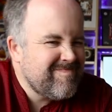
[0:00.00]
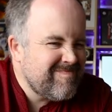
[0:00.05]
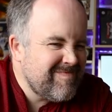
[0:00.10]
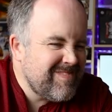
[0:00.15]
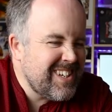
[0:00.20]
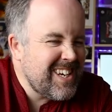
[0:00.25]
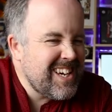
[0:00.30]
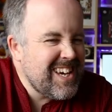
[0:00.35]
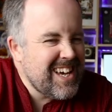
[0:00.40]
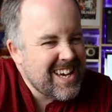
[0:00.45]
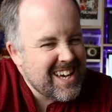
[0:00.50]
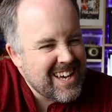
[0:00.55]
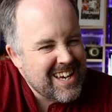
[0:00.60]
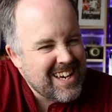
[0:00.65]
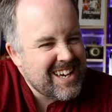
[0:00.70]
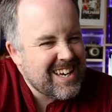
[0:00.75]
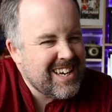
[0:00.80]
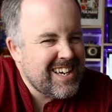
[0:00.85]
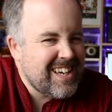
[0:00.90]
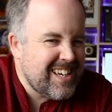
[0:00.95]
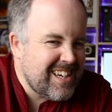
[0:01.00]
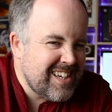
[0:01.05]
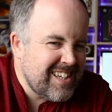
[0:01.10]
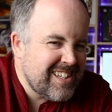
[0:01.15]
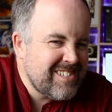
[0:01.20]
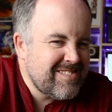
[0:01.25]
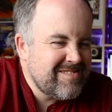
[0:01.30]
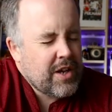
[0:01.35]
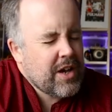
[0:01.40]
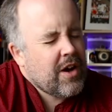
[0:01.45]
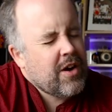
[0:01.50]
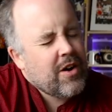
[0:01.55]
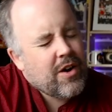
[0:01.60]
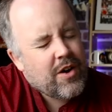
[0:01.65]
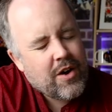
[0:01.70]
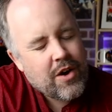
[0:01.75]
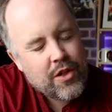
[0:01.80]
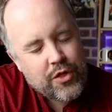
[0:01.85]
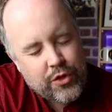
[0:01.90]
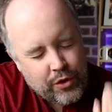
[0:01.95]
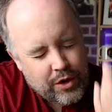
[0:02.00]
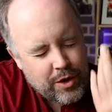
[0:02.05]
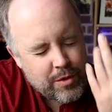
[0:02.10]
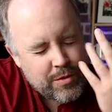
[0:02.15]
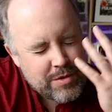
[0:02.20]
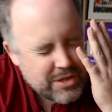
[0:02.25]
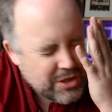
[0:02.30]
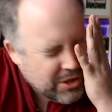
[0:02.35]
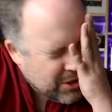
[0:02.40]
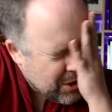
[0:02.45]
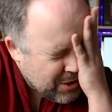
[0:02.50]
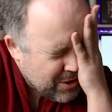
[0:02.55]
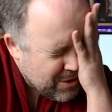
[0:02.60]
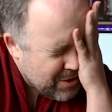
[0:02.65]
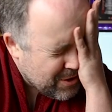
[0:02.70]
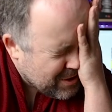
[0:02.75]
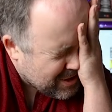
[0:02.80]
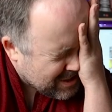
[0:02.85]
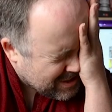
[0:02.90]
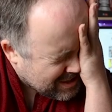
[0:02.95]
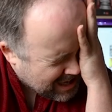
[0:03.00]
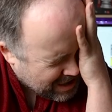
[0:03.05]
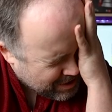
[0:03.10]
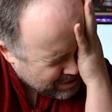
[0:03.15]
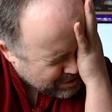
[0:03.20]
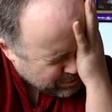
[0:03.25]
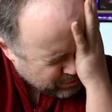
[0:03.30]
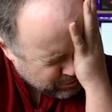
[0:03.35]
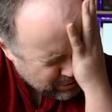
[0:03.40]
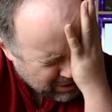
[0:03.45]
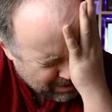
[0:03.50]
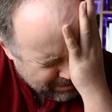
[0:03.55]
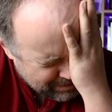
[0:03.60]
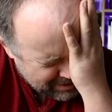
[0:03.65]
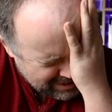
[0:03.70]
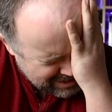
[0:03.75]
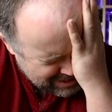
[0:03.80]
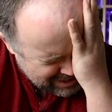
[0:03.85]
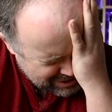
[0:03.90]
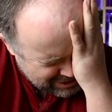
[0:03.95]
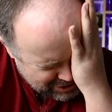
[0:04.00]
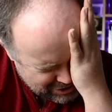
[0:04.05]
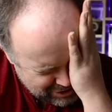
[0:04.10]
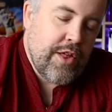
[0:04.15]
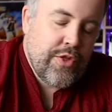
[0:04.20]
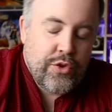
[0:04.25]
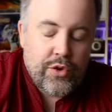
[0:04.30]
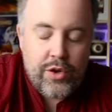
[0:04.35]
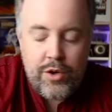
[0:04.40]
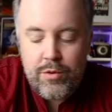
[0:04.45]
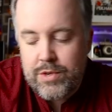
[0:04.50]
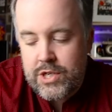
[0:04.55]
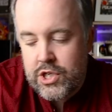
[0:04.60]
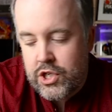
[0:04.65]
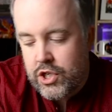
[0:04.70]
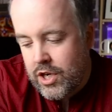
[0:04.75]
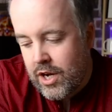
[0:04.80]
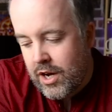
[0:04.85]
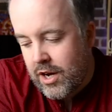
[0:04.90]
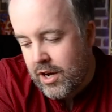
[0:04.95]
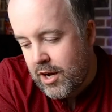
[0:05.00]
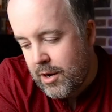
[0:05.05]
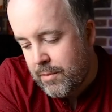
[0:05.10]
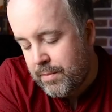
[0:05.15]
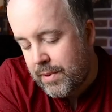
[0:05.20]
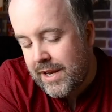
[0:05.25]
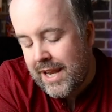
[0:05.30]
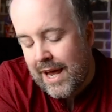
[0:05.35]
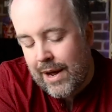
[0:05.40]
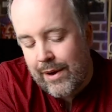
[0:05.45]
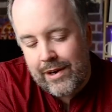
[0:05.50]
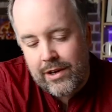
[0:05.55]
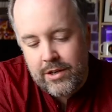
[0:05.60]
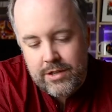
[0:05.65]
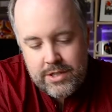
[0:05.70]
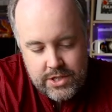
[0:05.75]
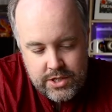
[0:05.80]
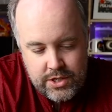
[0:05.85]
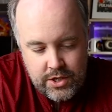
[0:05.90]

yeah, like, oh, I thought it was good and now it's rubbish. I thought it was sharp and now it looks